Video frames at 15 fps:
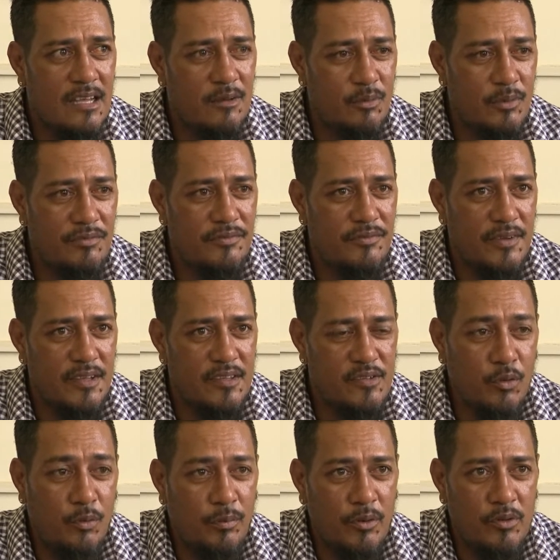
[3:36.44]
with
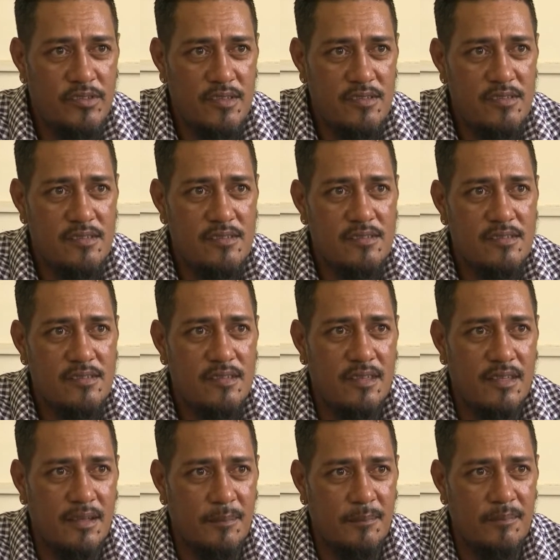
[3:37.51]
school processes.
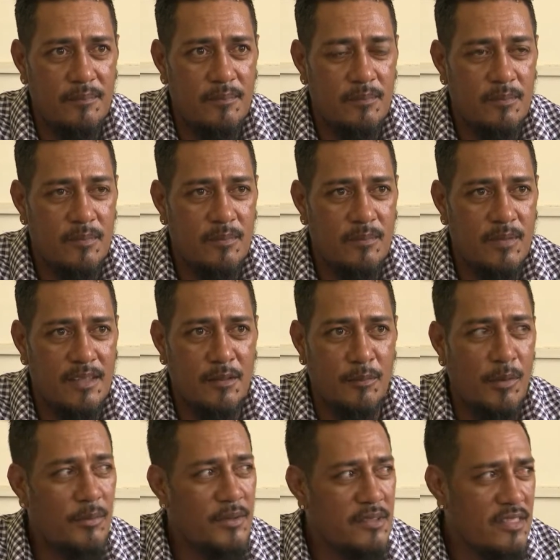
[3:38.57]
At the
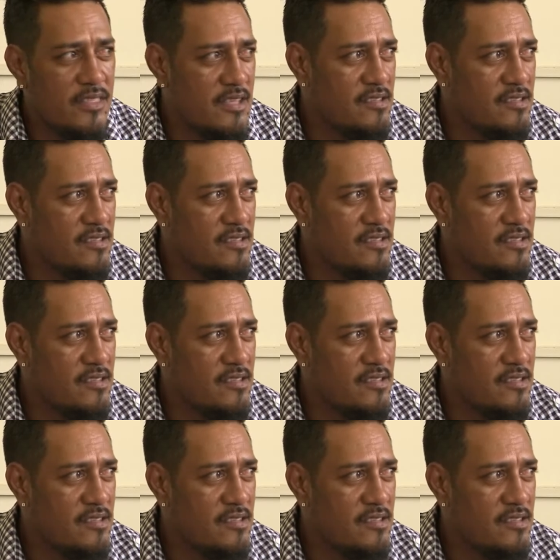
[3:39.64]
moment,